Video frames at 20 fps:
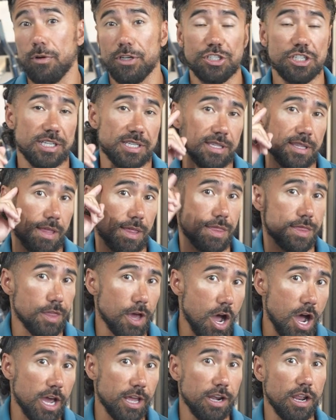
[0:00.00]
with just the
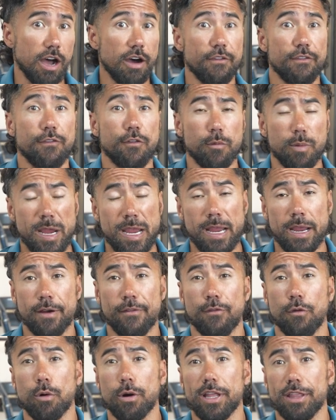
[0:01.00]
thought of weighing
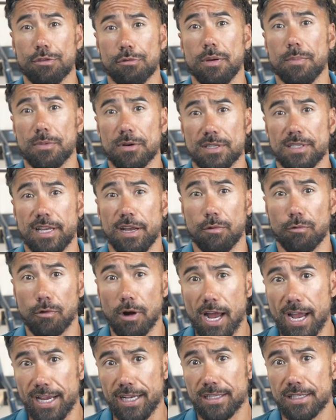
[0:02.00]
43%
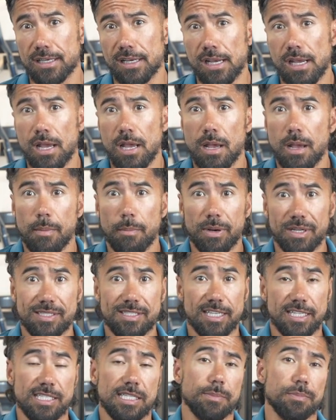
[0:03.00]
right, but
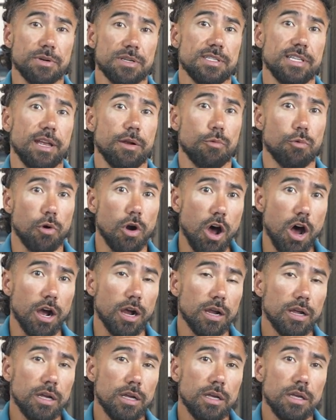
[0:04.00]
60% wrong.
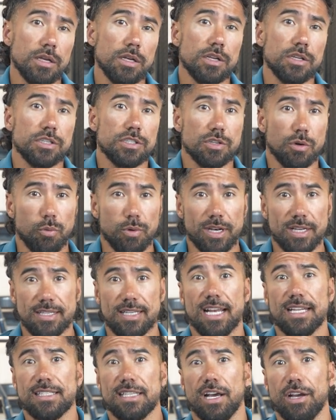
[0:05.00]
So what does
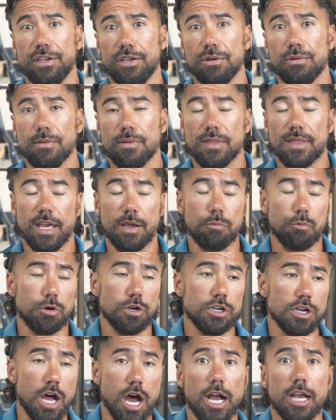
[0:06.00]
that tell you? That we're
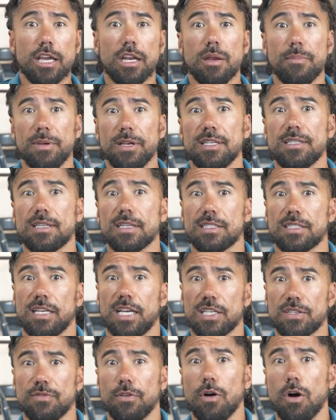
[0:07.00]
not gonna be
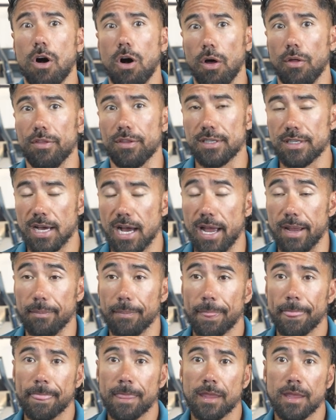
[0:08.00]
successful all the time.
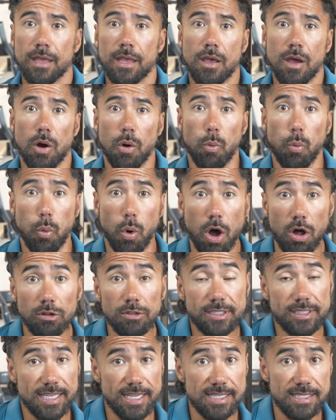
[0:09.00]

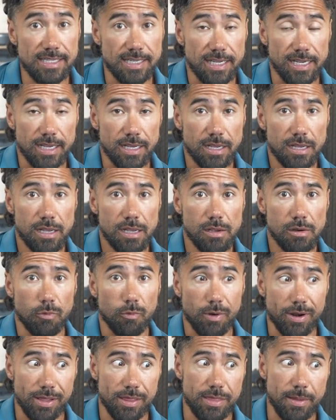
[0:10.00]
Walt Disney,
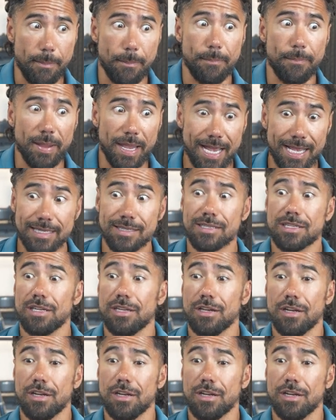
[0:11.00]
one of the best